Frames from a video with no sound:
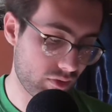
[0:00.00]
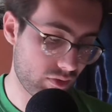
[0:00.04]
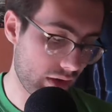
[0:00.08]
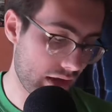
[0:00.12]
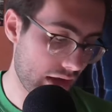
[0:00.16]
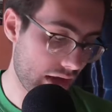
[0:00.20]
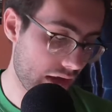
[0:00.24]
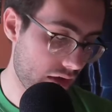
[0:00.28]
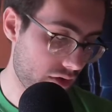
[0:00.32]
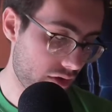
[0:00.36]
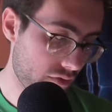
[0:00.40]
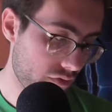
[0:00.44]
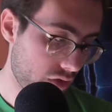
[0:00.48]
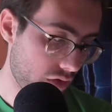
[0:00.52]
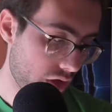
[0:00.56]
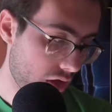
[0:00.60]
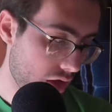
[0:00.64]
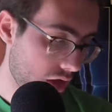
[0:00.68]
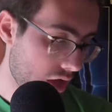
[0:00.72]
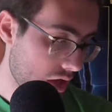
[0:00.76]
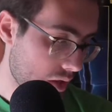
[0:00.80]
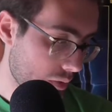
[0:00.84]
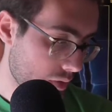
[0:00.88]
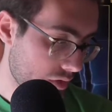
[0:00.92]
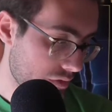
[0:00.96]
have.
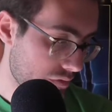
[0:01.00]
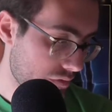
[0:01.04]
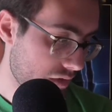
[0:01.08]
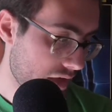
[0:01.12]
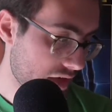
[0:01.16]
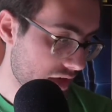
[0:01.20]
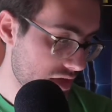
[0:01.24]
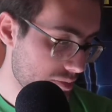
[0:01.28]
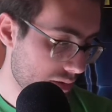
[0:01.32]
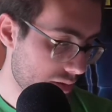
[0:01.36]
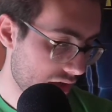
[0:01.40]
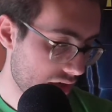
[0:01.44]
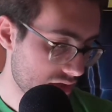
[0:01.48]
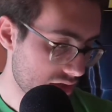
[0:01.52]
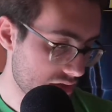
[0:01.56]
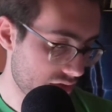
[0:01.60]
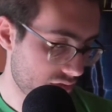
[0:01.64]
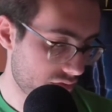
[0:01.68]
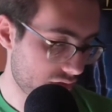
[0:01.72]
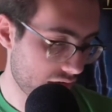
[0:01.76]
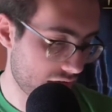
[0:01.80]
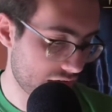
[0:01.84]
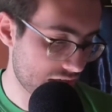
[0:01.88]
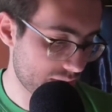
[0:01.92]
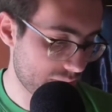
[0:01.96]
We fetch Past in
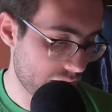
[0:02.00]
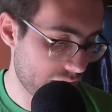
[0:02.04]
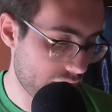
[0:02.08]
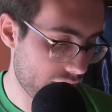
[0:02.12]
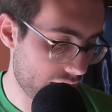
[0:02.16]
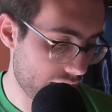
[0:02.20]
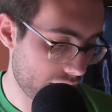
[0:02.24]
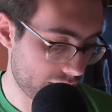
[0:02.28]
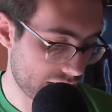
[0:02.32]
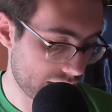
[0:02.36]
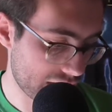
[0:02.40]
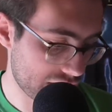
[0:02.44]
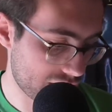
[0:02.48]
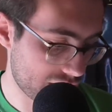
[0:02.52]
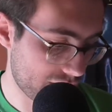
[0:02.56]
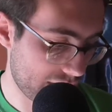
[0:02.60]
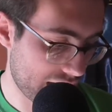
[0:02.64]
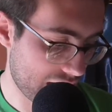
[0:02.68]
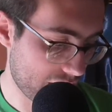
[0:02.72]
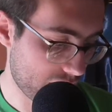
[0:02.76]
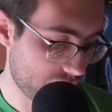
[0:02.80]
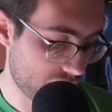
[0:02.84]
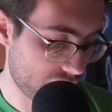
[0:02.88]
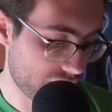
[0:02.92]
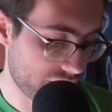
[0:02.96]
Flames, Pyretic Ritual,
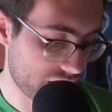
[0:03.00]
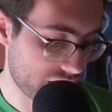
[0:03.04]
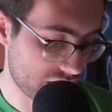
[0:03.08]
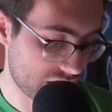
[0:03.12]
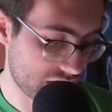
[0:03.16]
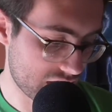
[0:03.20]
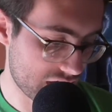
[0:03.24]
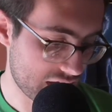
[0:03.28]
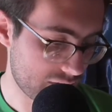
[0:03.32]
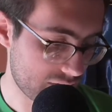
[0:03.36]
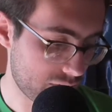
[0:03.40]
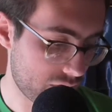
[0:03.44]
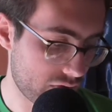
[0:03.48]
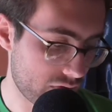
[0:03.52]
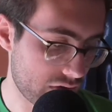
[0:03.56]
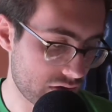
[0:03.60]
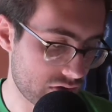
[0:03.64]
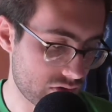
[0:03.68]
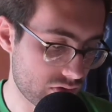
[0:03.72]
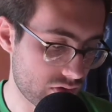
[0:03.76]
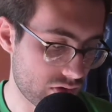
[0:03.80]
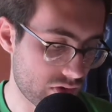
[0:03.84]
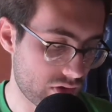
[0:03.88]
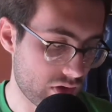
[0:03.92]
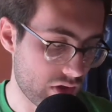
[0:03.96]
Manamorphose, and Desperate
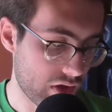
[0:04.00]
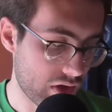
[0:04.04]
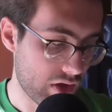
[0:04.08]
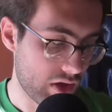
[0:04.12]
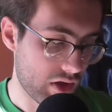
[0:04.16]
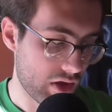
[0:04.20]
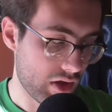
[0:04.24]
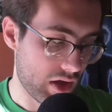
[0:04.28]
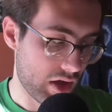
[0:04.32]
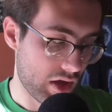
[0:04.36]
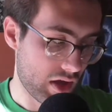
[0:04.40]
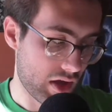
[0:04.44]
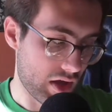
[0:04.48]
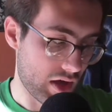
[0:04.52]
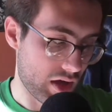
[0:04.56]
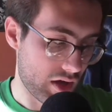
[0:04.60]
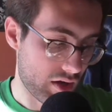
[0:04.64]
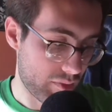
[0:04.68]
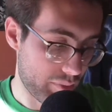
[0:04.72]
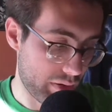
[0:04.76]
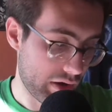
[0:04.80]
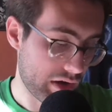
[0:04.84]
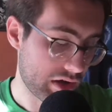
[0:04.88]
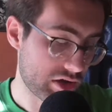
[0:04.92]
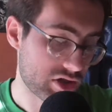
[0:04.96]
Ritual. Your
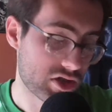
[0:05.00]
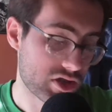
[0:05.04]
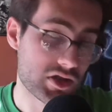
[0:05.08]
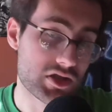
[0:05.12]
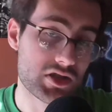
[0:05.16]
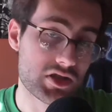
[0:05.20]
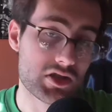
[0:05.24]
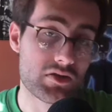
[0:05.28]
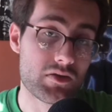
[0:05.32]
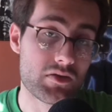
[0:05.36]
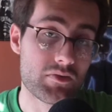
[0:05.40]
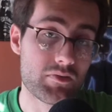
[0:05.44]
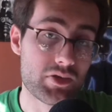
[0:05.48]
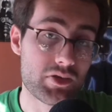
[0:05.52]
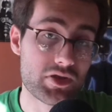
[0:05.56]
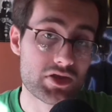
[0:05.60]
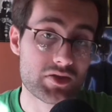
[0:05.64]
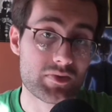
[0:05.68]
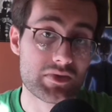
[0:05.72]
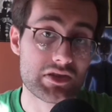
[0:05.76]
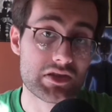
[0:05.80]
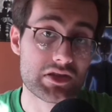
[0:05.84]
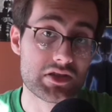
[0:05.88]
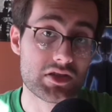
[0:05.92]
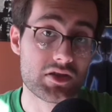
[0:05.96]
opponent chooses them, puts them
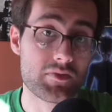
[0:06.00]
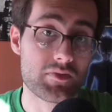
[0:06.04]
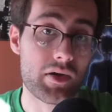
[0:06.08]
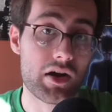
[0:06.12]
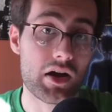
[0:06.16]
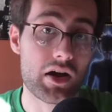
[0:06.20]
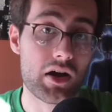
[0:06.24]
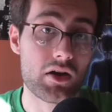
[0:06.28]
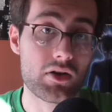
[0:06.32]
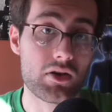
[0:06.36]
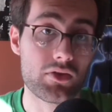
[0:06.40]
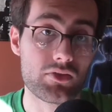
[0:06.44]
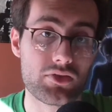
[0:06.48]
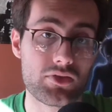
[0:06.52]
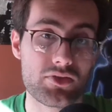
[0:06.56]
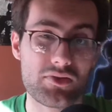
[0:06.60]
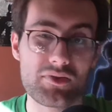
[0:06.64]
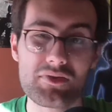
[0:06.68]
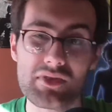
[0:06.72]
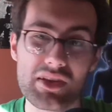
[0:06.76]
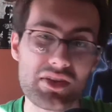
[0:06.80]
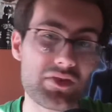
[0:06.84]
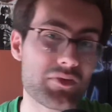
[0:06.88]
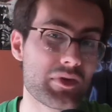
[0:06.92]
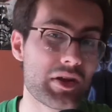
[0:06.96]
into 2 piles. It
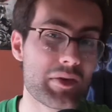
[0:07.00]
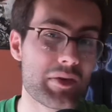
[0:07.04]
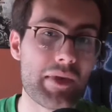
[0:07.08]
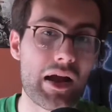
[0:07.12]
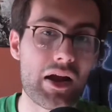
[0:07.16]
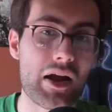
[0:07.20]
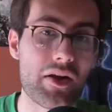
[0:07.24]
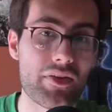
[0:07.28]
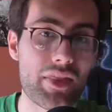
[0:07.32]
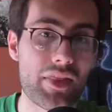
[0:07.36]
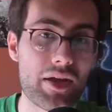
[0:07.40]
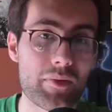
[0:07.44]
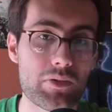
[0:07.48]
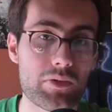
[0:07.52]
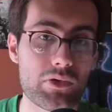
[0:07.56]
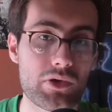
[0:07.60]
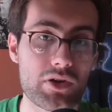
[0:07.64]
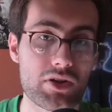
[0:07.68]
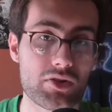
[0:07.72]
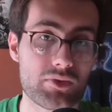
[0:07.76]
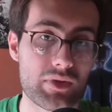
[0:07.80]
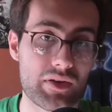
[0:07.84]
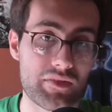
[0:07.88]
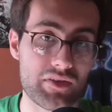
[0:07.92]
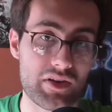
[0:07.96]
doesn't really matter at that point
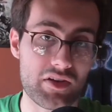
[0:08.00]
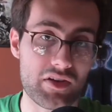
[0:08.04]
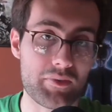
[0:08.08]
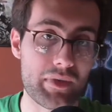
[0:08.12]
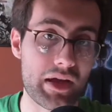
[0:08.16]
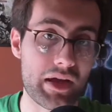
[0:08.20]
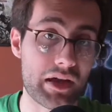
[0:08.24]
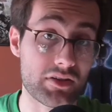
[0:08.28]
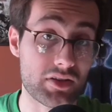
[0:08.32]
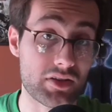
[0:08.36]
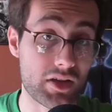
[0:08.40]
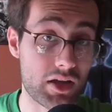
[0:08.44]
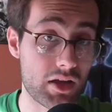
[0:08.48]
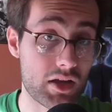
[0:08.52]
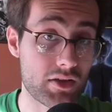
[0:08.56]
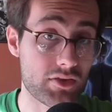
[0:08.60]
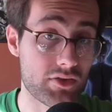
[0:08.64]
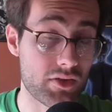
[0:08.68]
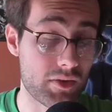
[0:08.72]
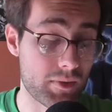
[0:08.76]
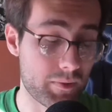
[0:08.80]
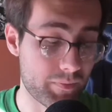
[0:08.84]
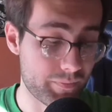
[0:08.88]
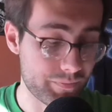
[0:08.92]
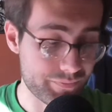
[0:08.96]
because we have enough mana to cast
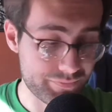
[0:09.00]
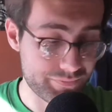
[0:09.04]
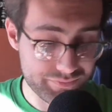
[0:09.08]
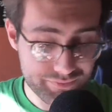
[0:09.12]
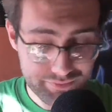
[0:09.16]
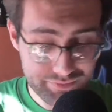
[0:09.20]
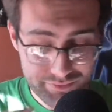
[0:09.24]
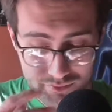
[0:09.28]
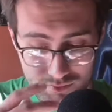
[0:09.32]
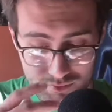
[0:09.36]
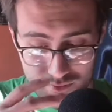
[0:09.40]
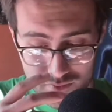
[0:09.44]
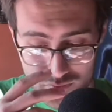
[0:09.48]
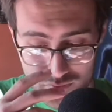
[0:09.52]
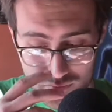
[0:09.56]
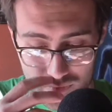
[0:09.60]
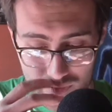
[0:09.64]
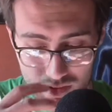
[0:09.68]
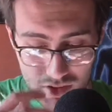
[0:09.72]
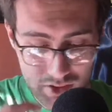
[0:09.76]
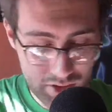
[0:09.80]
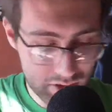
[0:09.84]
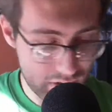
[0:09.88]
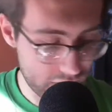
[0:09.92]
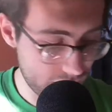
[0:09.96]
them.
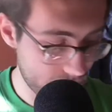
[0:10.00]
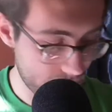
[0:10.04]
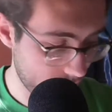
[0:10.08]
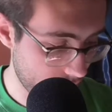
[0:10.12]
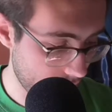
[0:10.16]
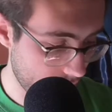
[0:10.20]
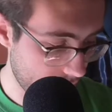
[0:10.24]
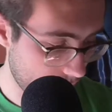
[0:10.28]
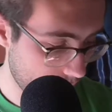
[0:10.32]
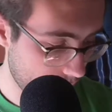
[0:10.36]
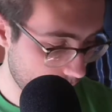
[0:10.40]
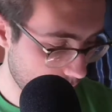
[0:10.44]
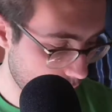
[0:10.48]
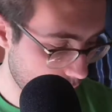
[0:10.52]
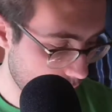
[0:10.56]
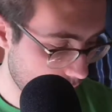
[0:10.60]
Because we